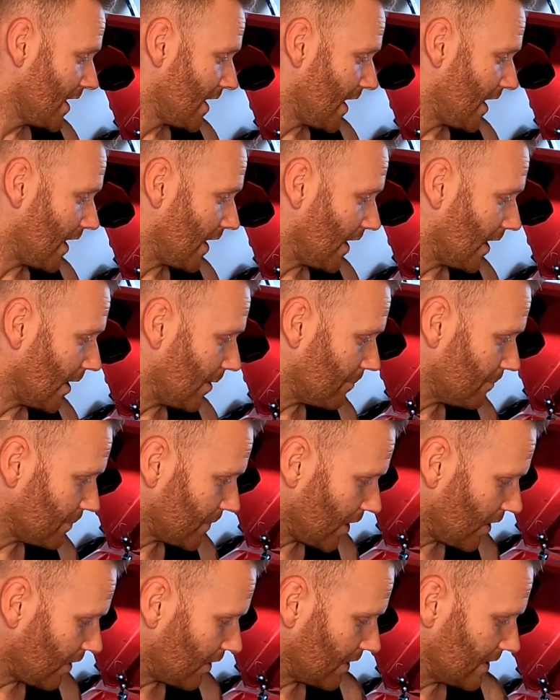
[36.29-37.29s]

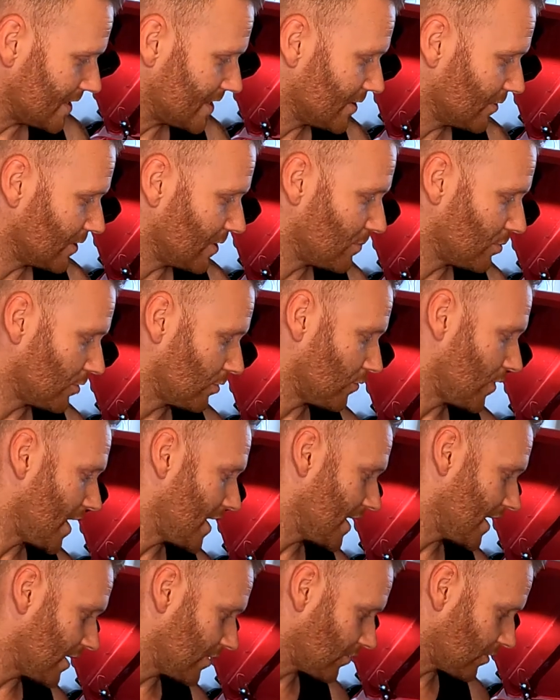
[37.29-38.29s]
I still need to put the
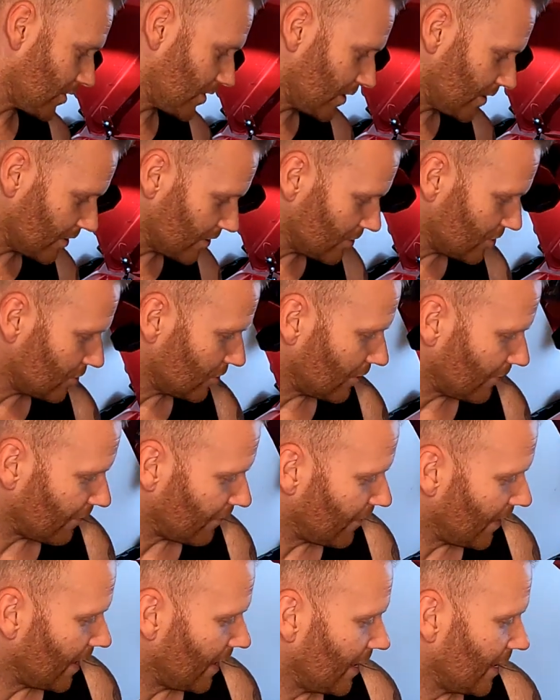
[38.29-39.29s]
radiator in, do the
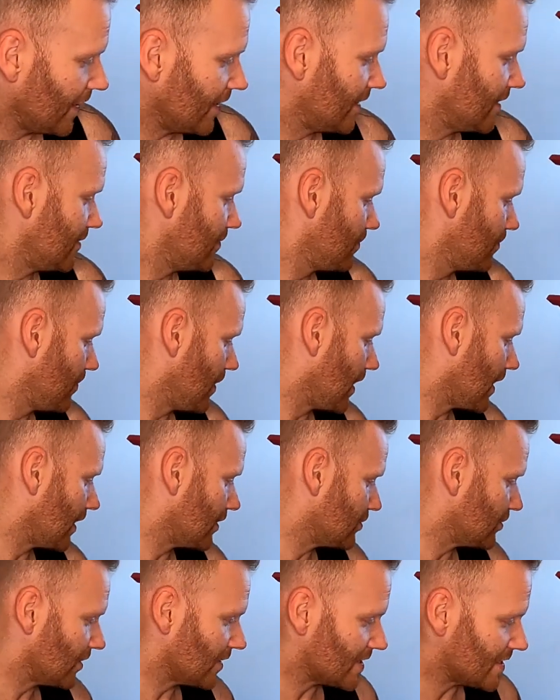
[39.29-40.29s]
fan,
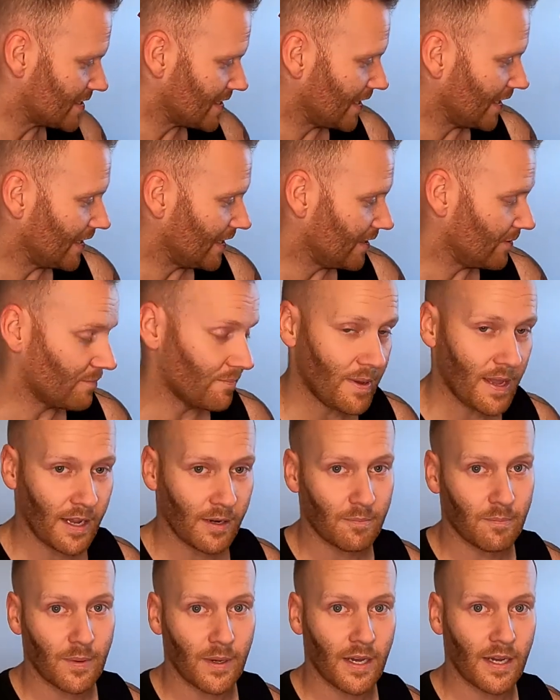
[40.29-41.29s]
do the steady
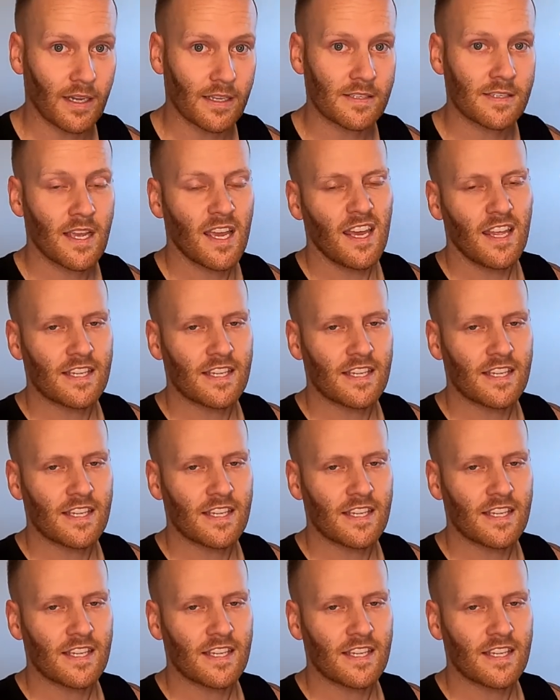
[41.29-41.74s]
mount bars.